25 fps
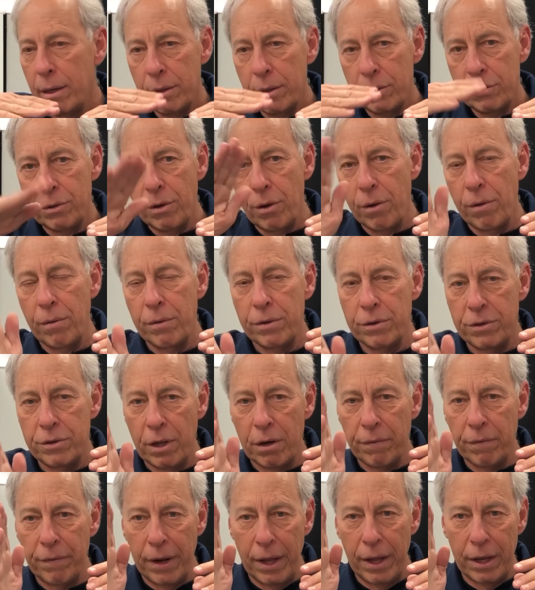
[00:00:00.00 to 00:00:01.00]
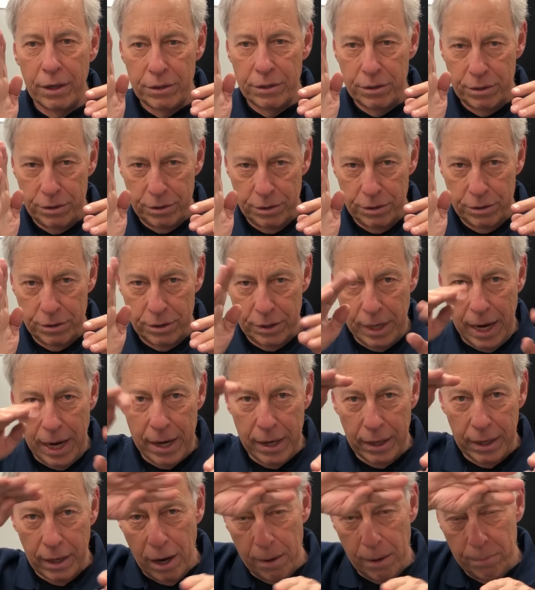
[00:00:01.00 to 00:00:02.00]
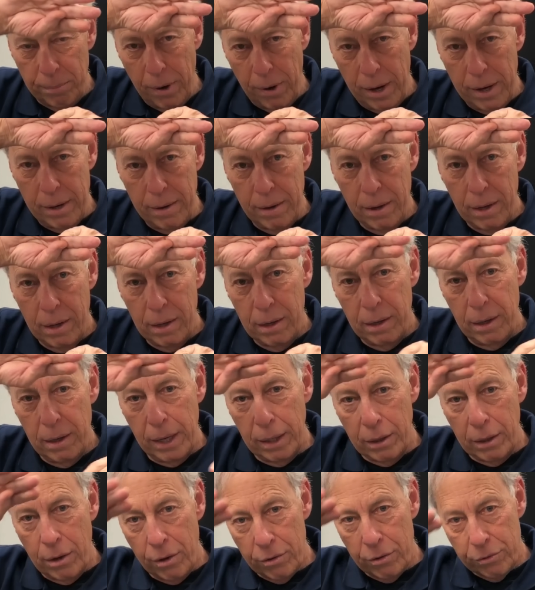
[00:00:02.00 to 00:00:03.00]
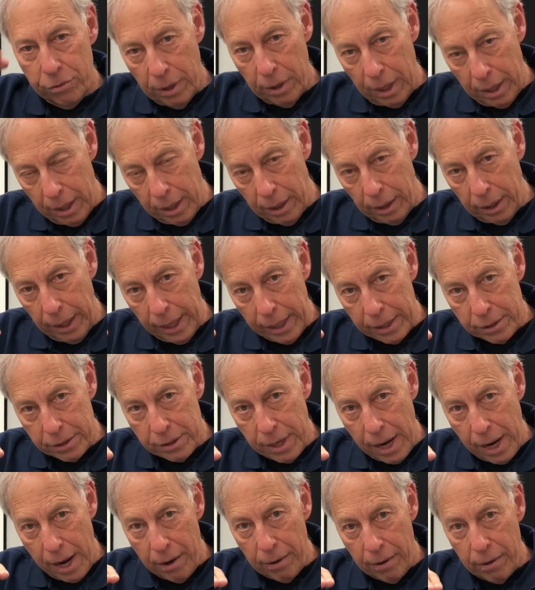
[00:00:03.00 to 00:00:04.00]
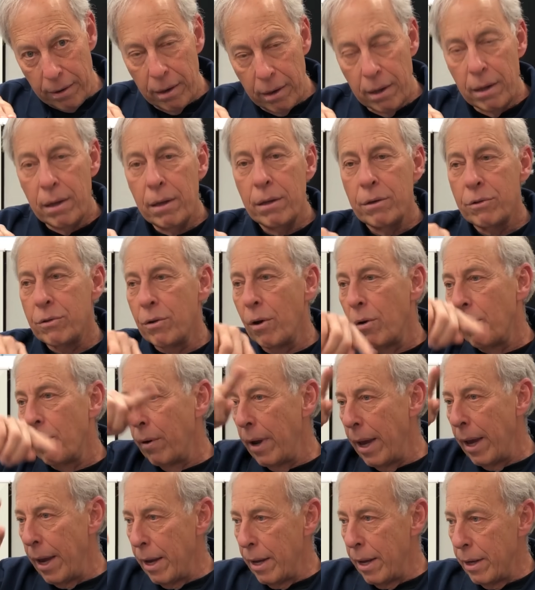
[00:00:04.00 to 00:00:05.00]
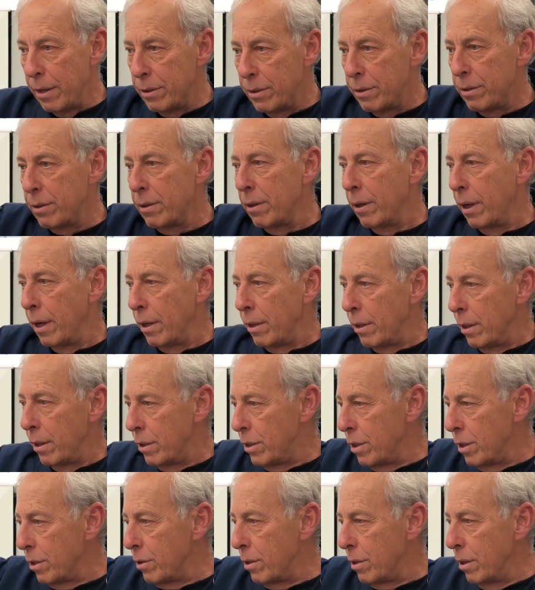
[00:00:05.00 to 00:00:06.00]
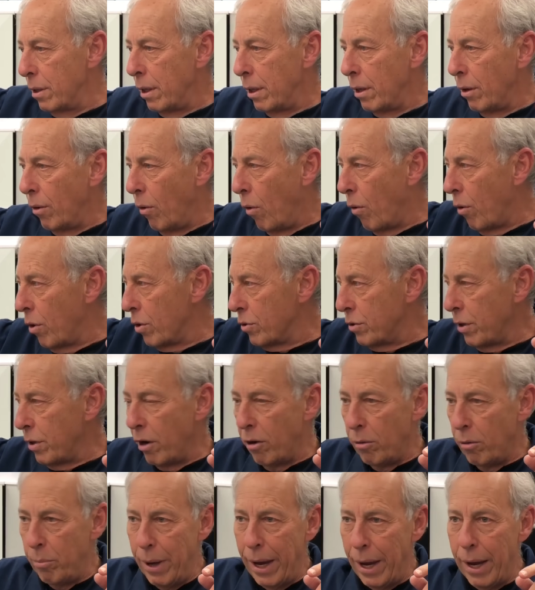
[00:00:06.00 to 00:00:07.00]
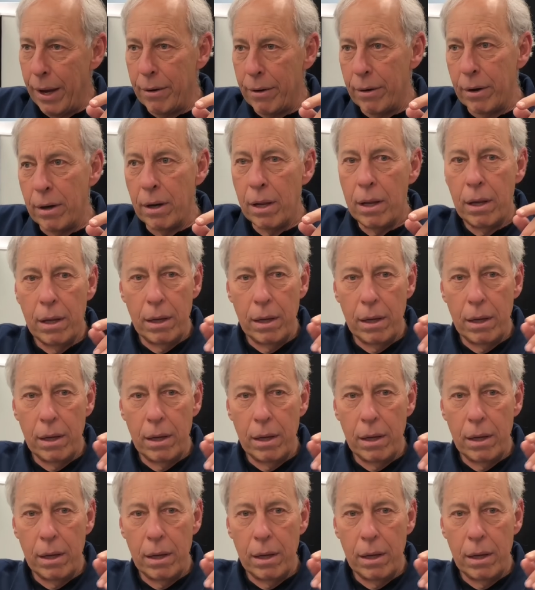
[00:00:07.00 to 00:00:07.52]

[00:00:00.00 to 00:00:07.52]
So instead of an S standing upright, it goes and it lays down. So S and just in a horizontal pattern,